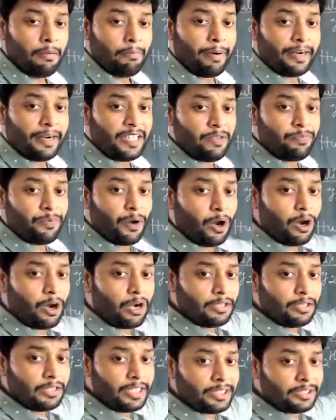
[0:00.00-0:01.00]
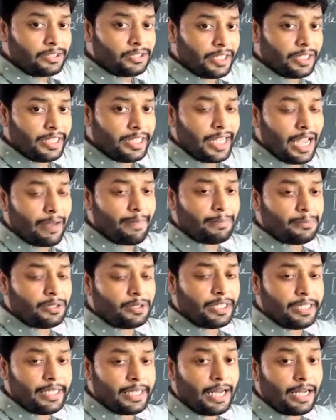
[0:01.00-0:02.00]
But if all these above
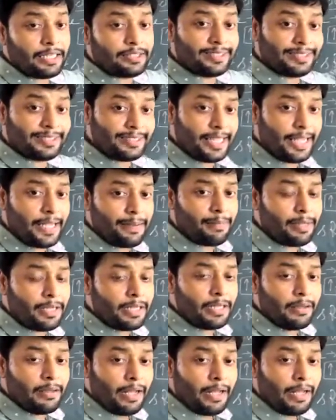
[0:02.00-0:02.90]
three are same,